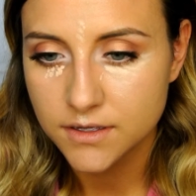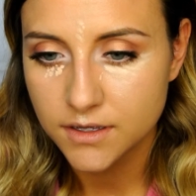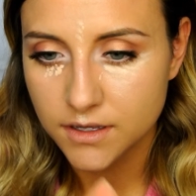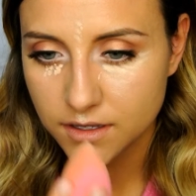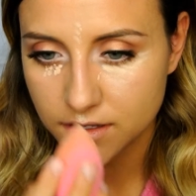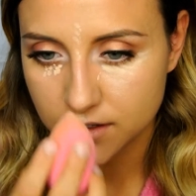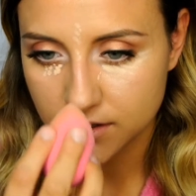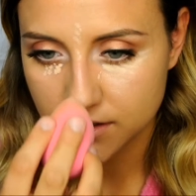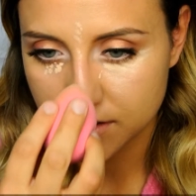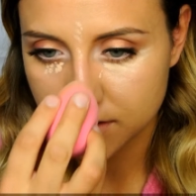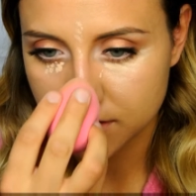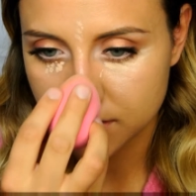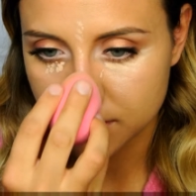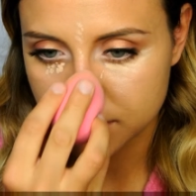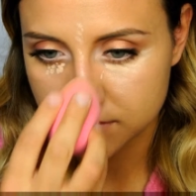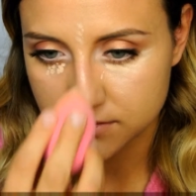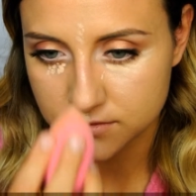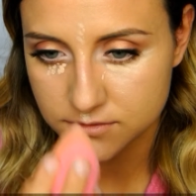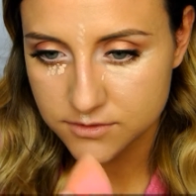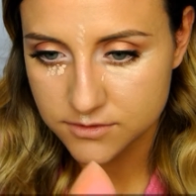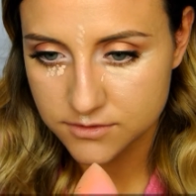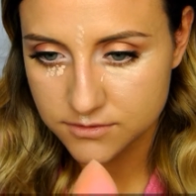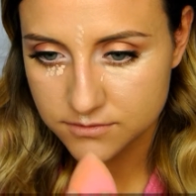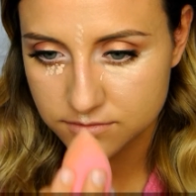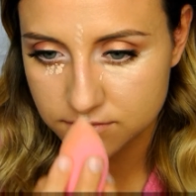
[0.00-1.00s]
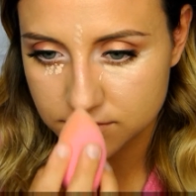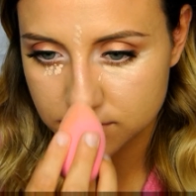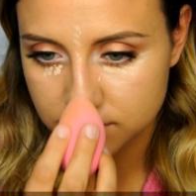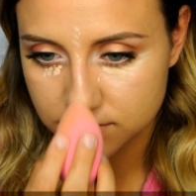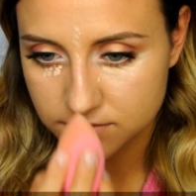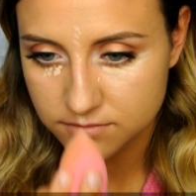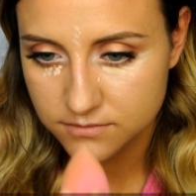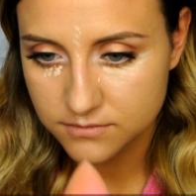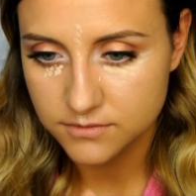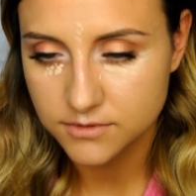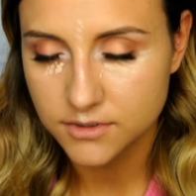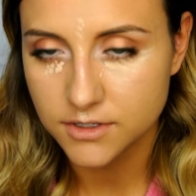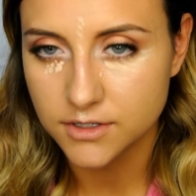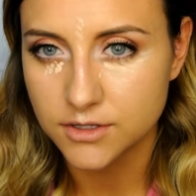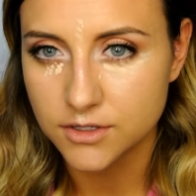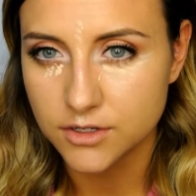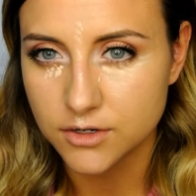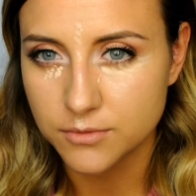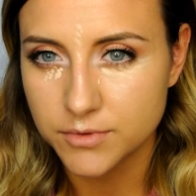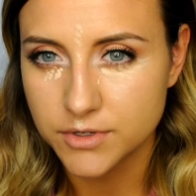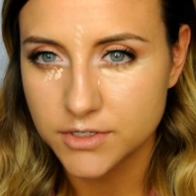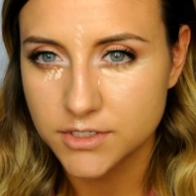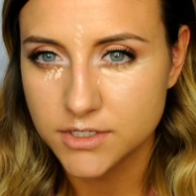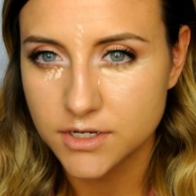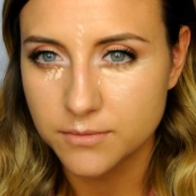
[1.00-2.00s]
and a little
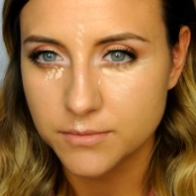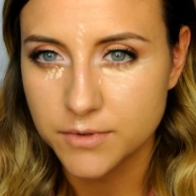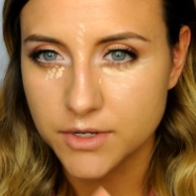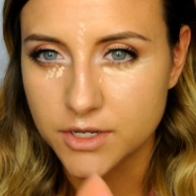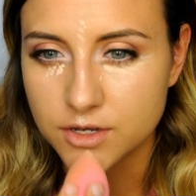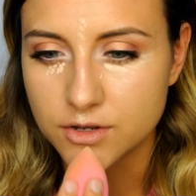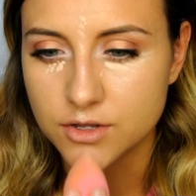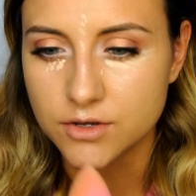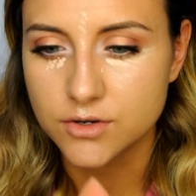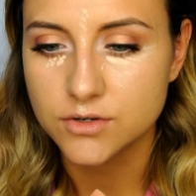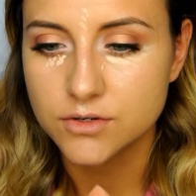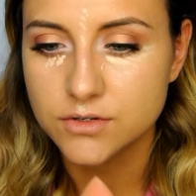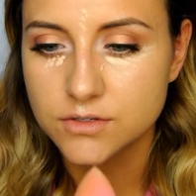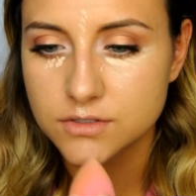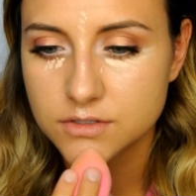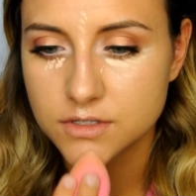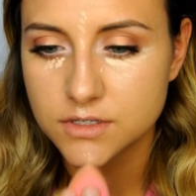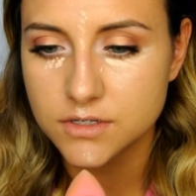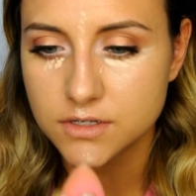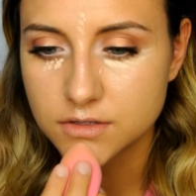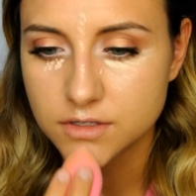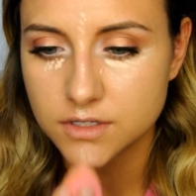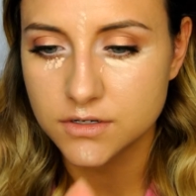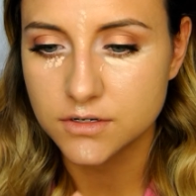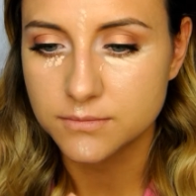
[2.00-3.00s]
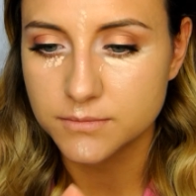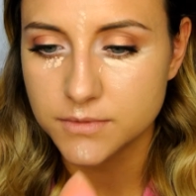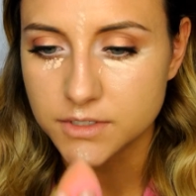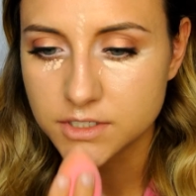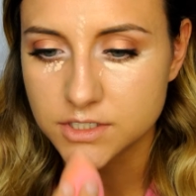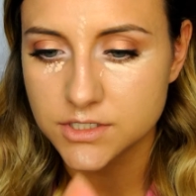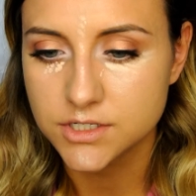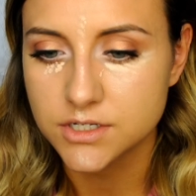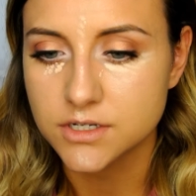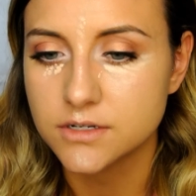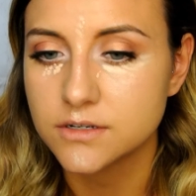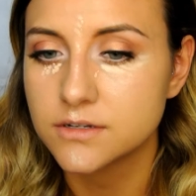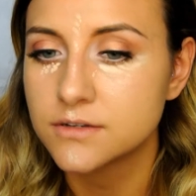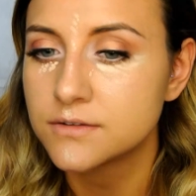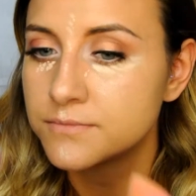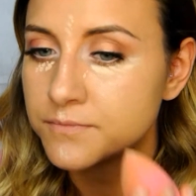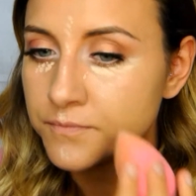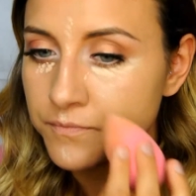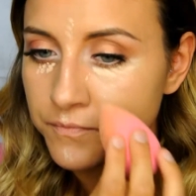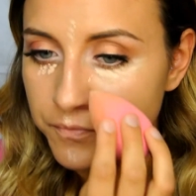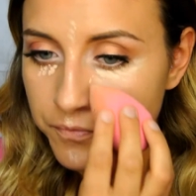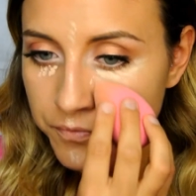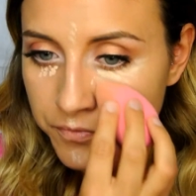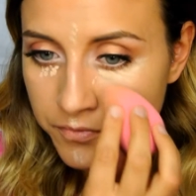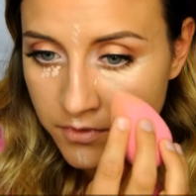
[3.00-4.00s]
bit down my nose and a little on my chin.
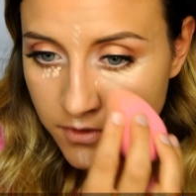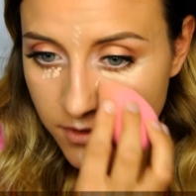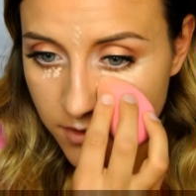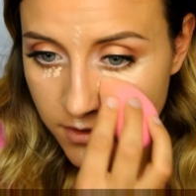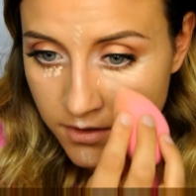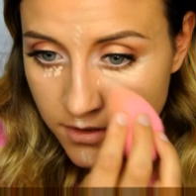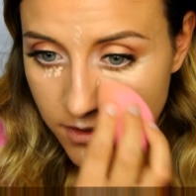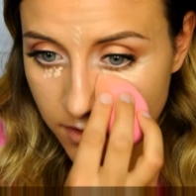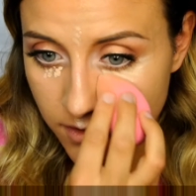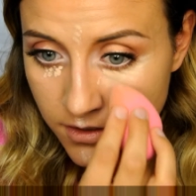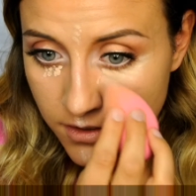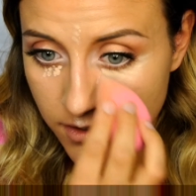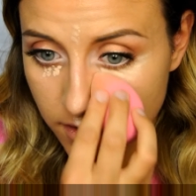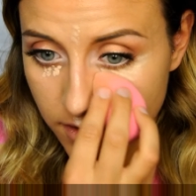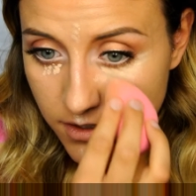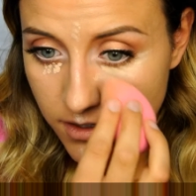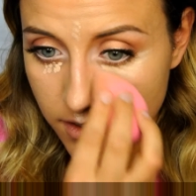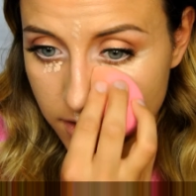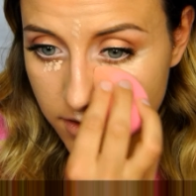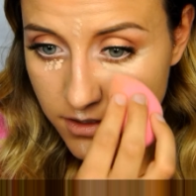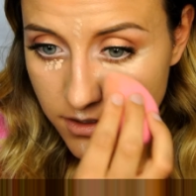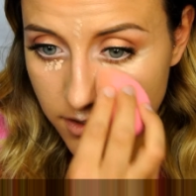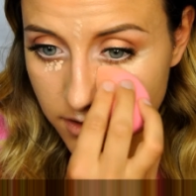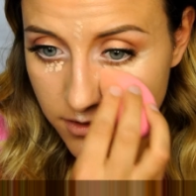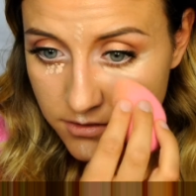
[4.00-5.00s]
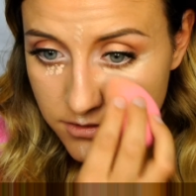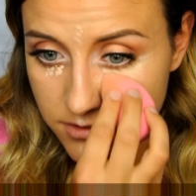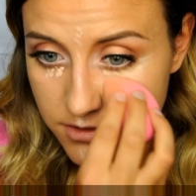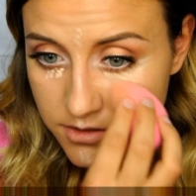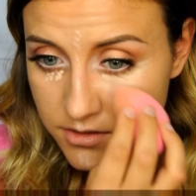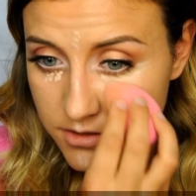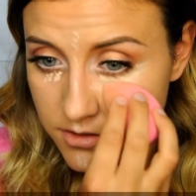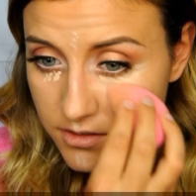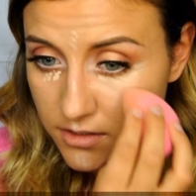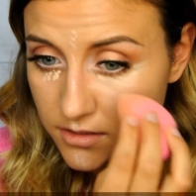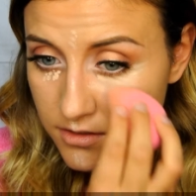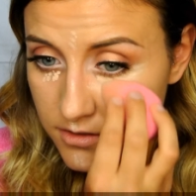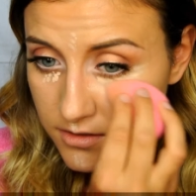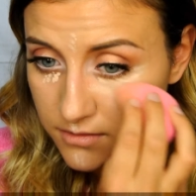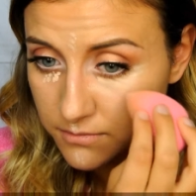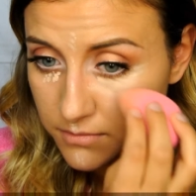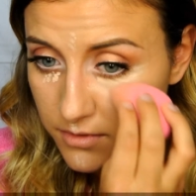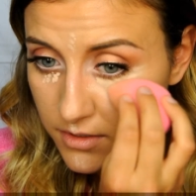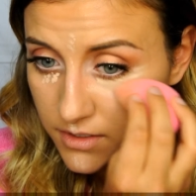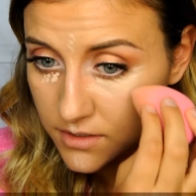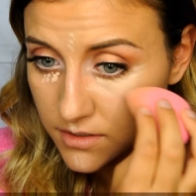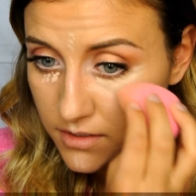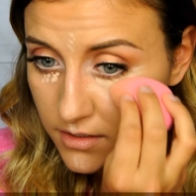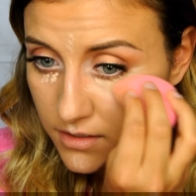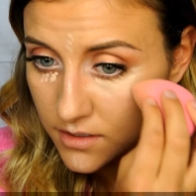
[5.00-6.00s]
And then I'll just start to
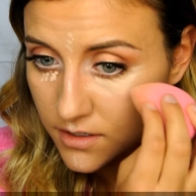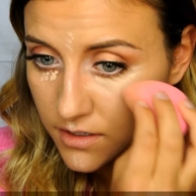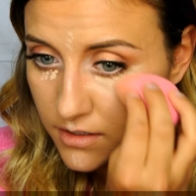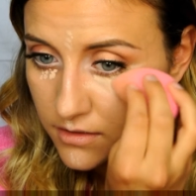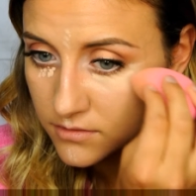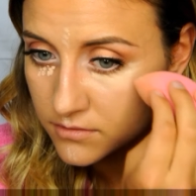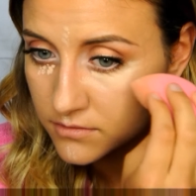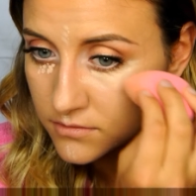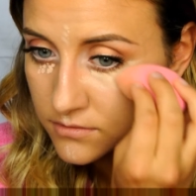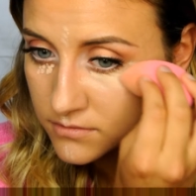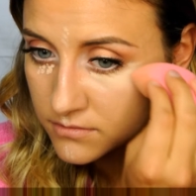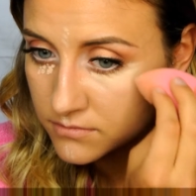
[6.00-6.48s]
blend it out.